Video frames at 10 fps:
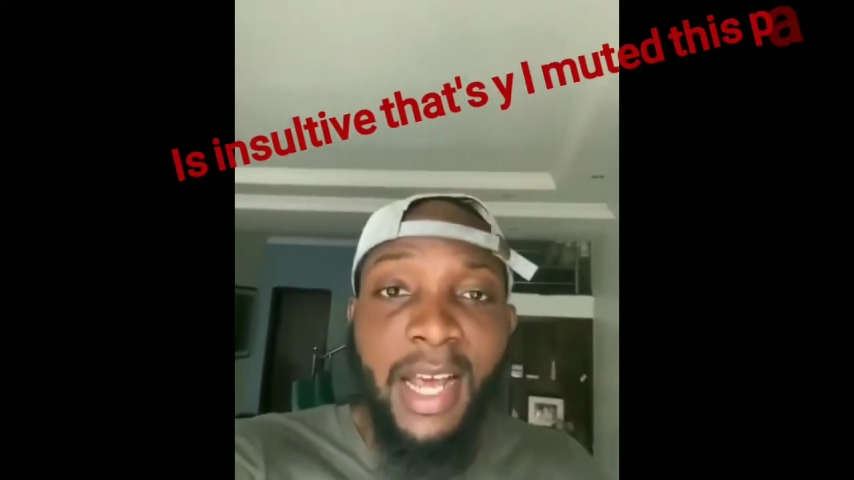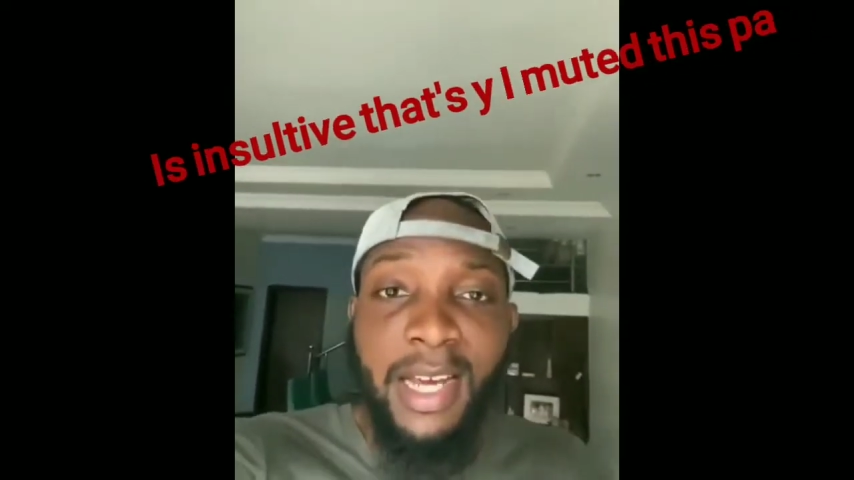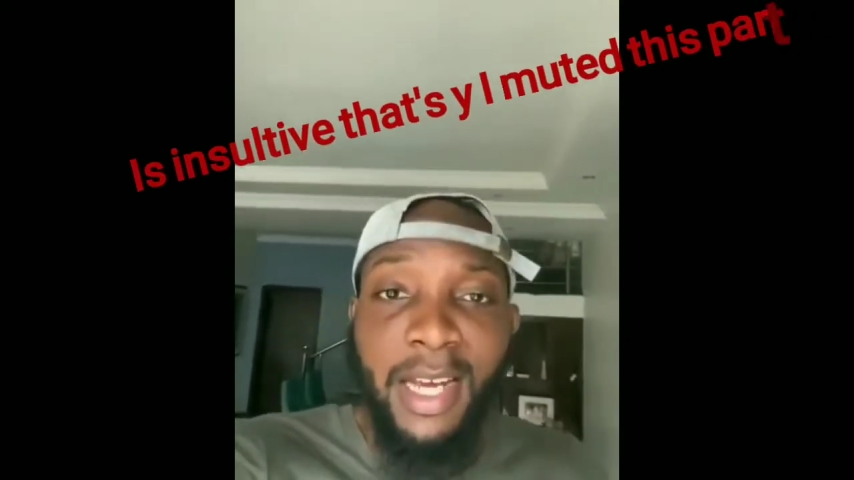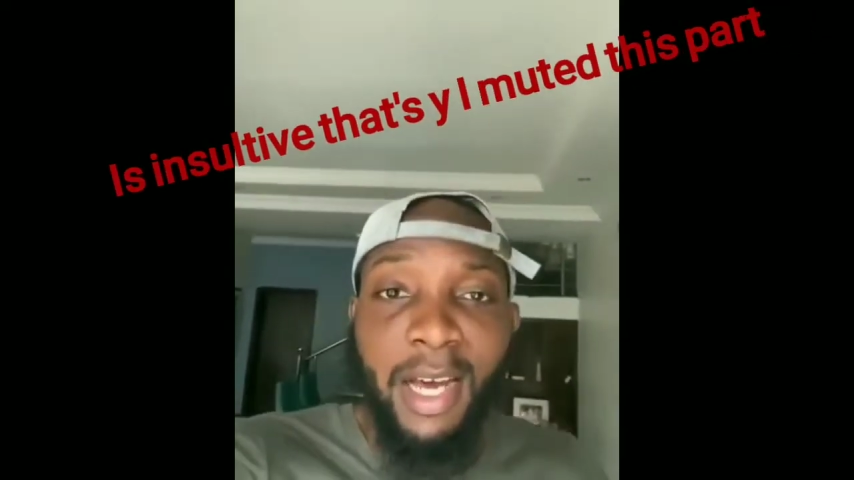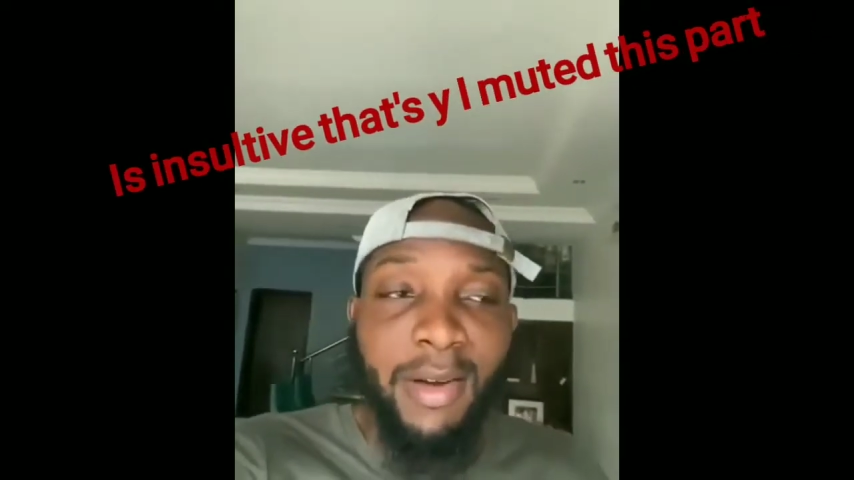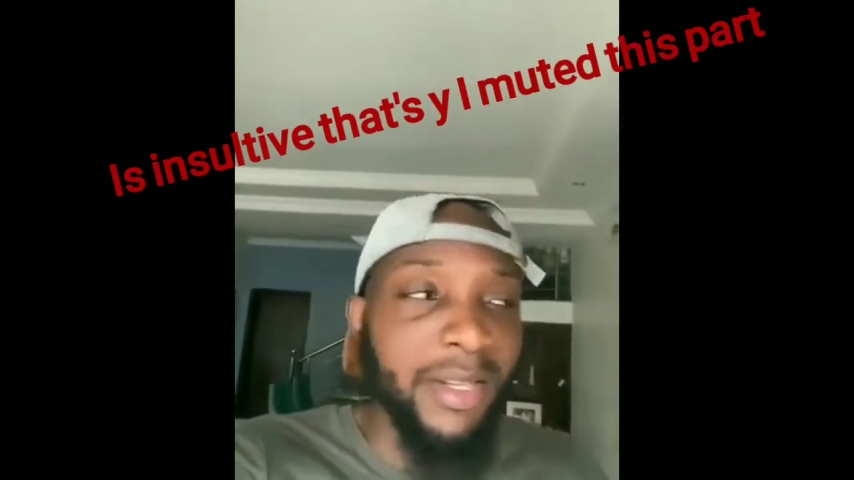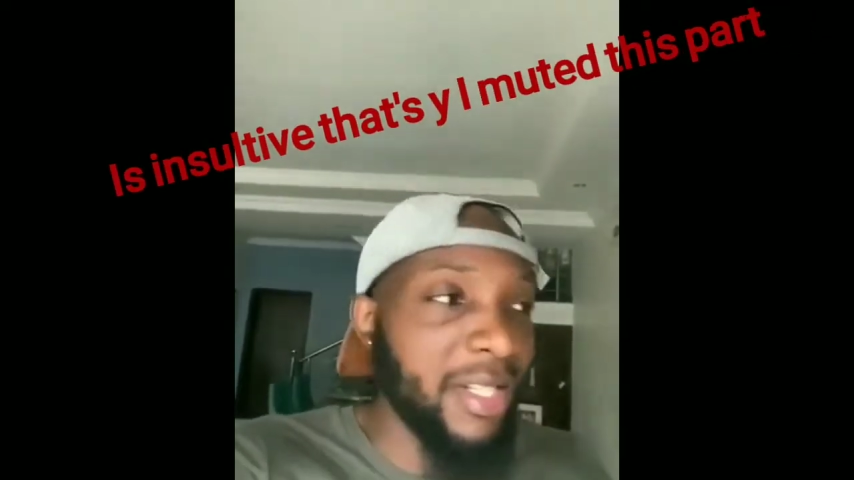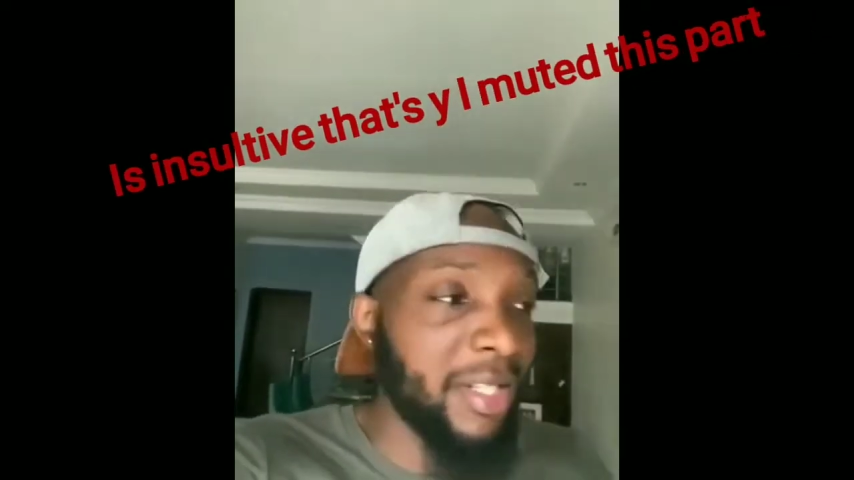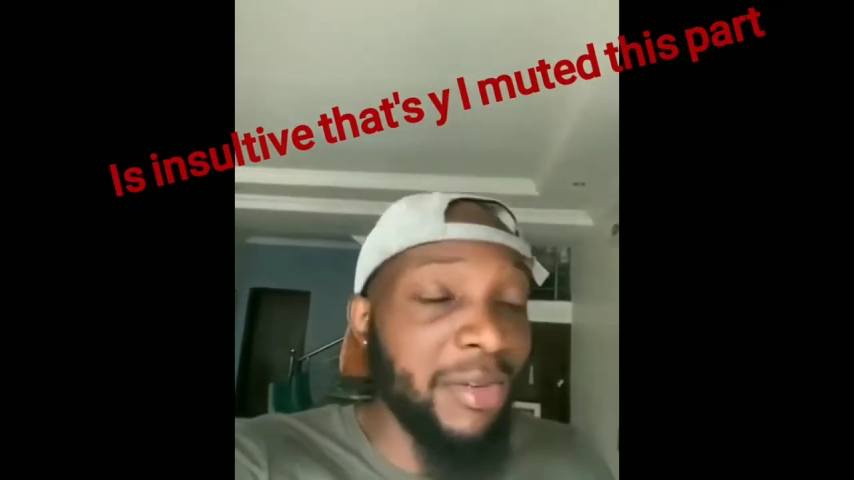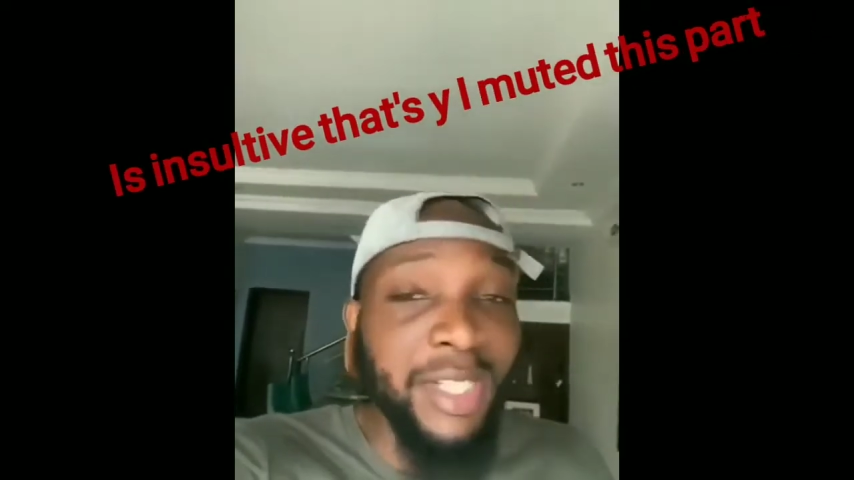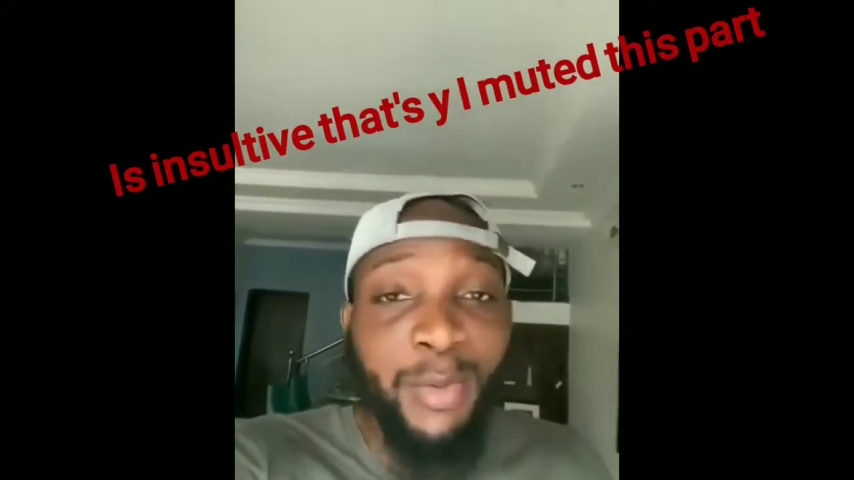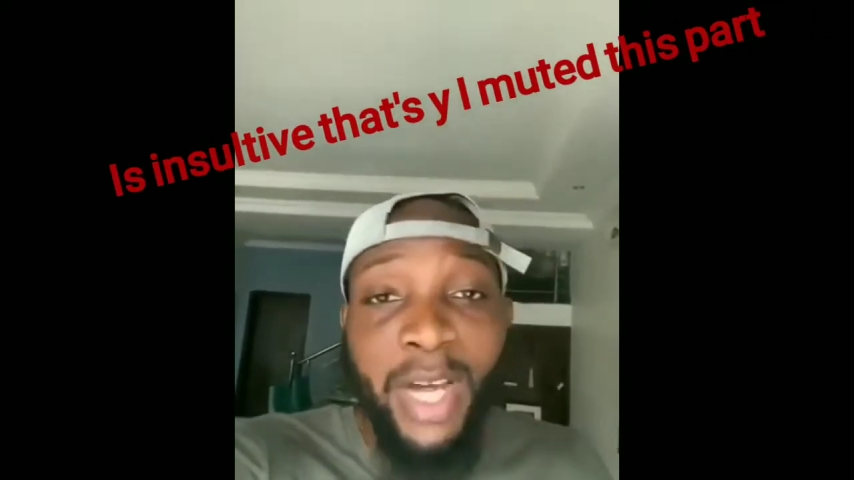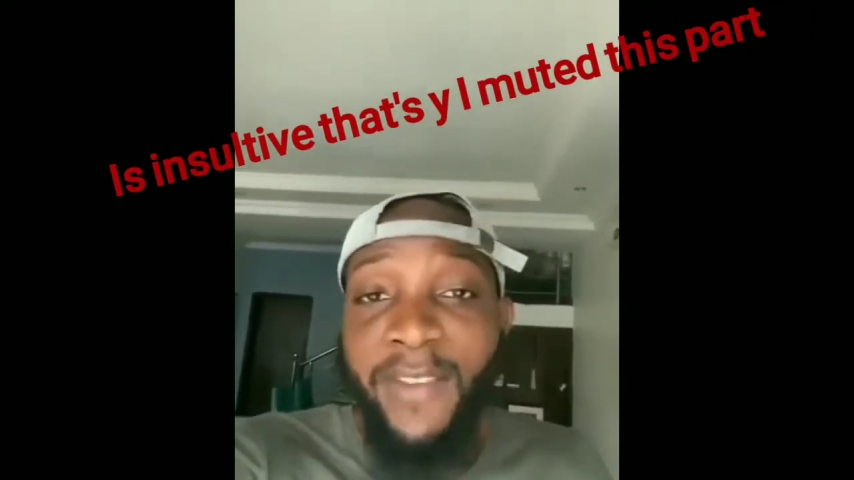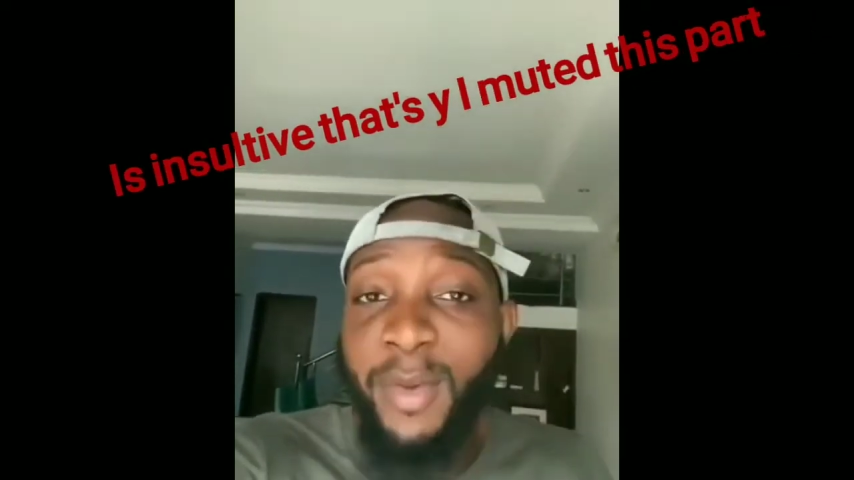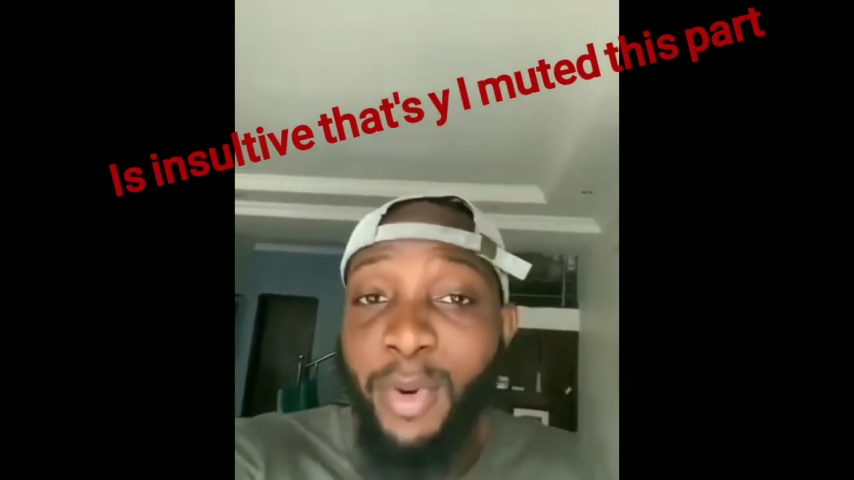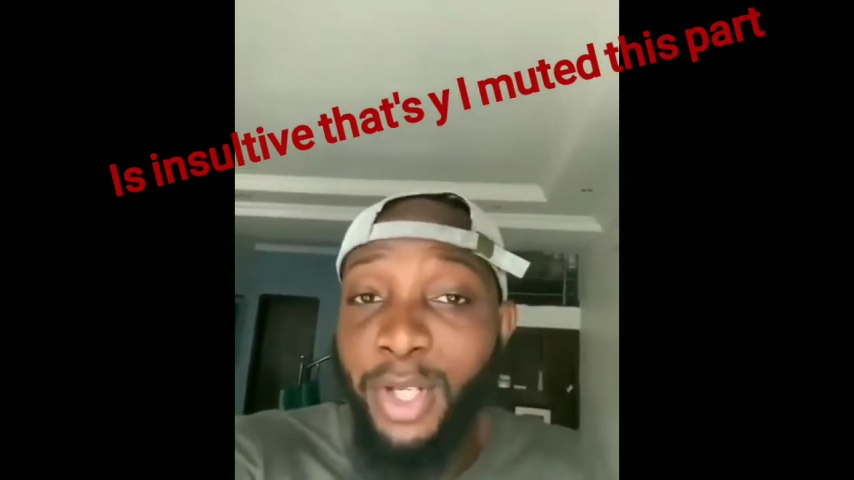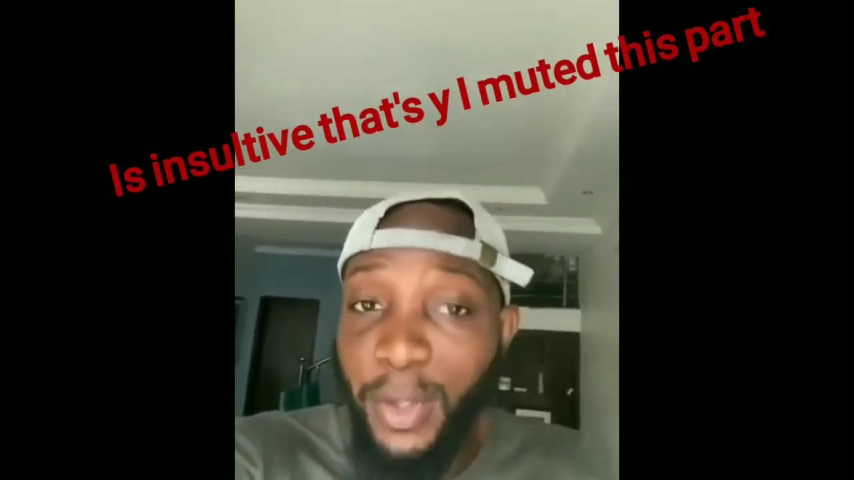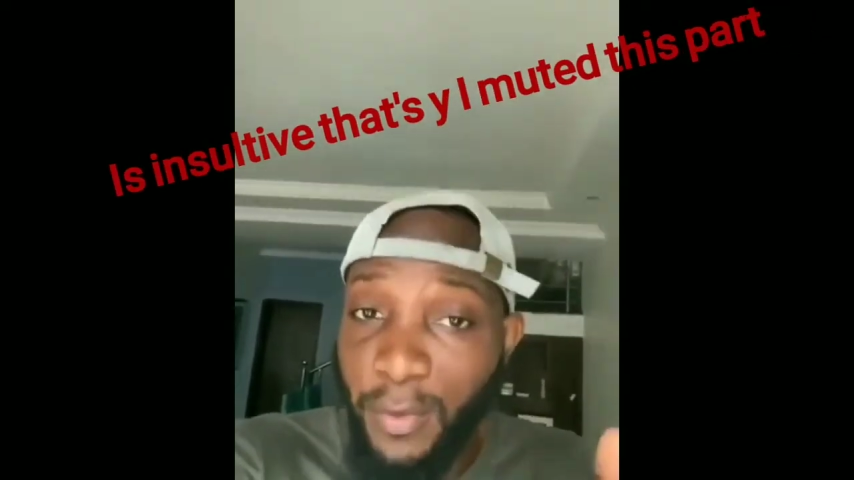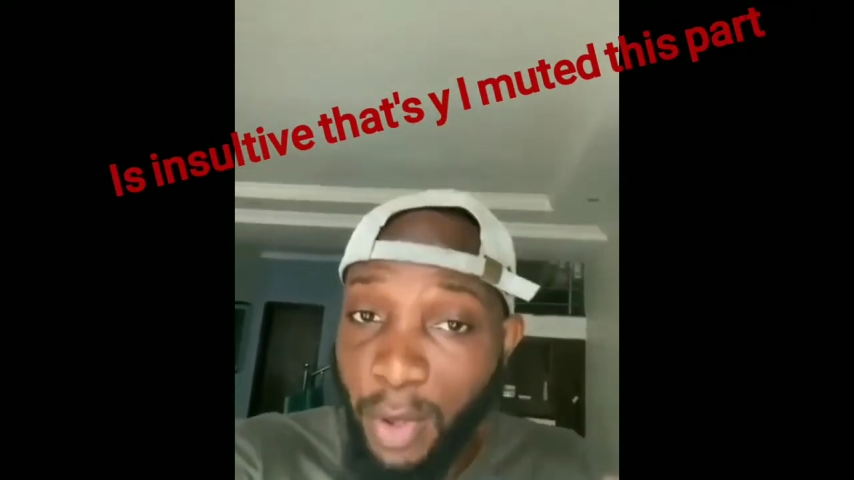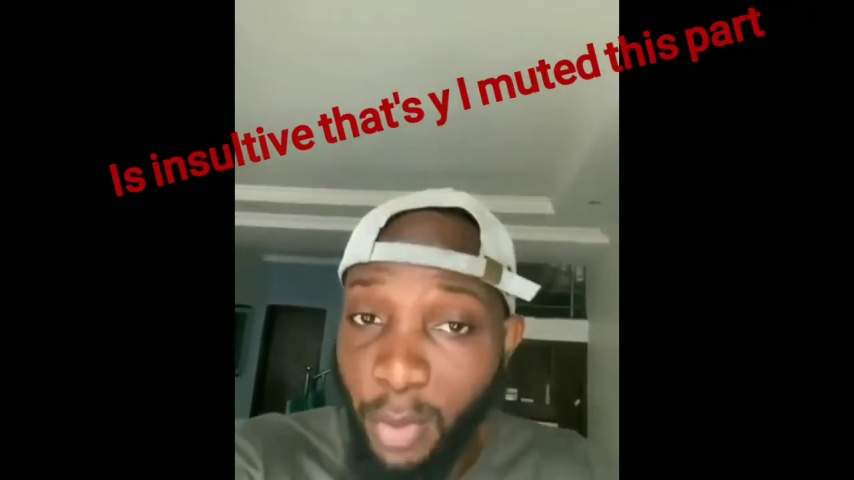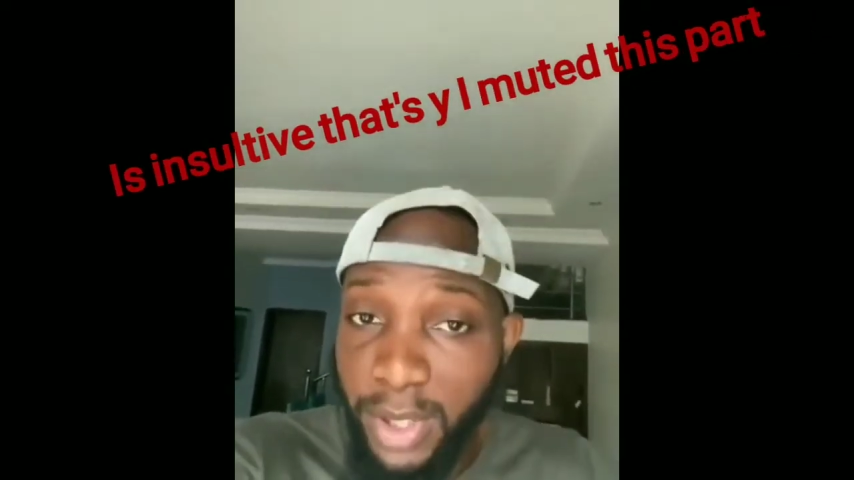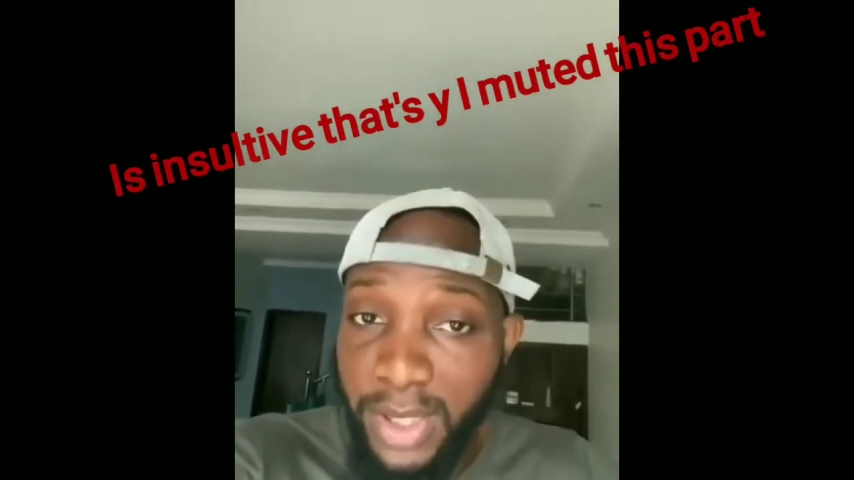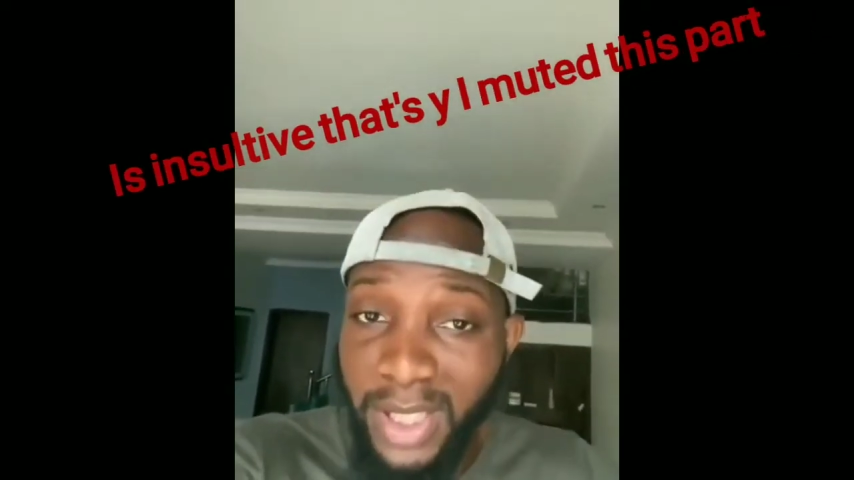Now, this is the reason why everybody you work with